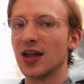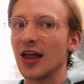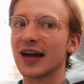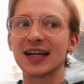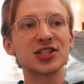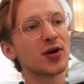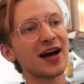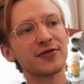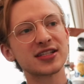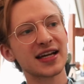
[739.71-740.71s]
Like I still
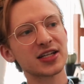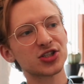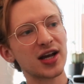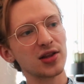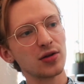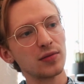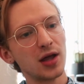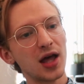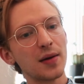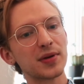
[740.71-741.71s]
have the second channel,
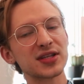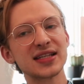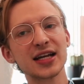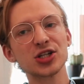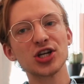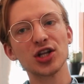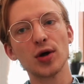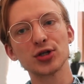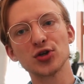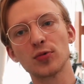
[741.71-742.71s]
but the second channel
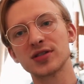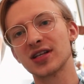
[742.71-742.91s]
also was